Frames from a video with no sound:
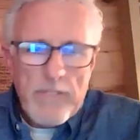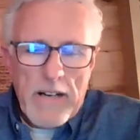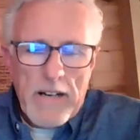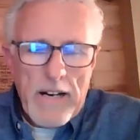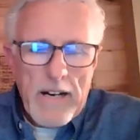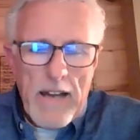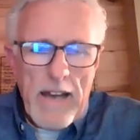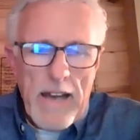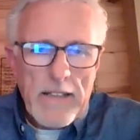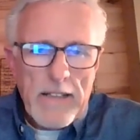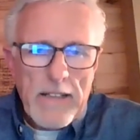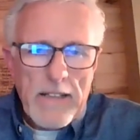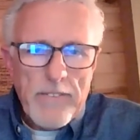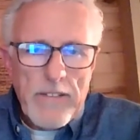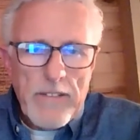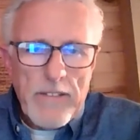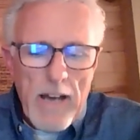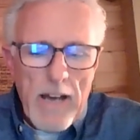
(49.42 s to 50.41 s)
active in the
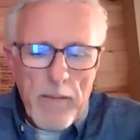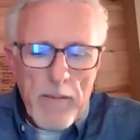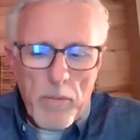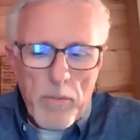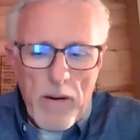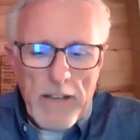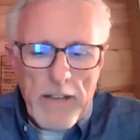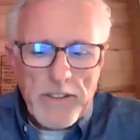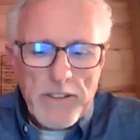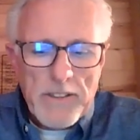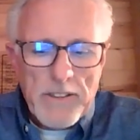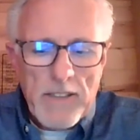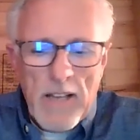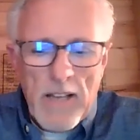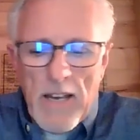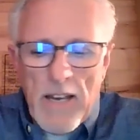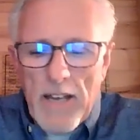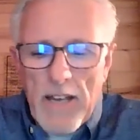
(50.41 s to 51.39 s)
operation,
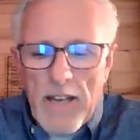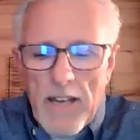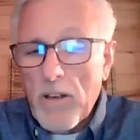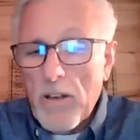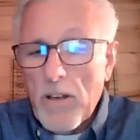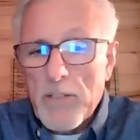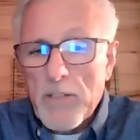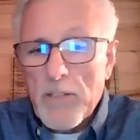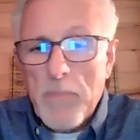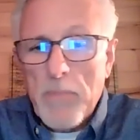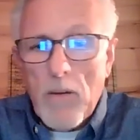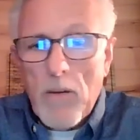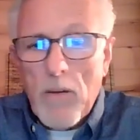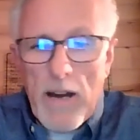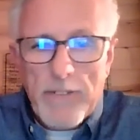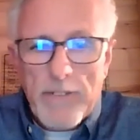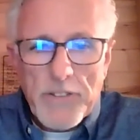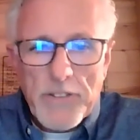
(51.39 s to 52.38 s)
as well as my wife,
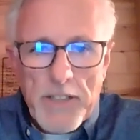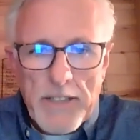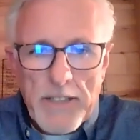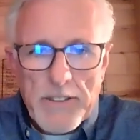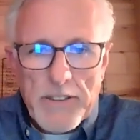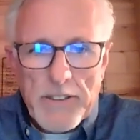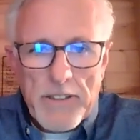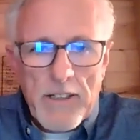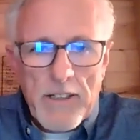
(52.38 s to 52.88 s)
Ginger.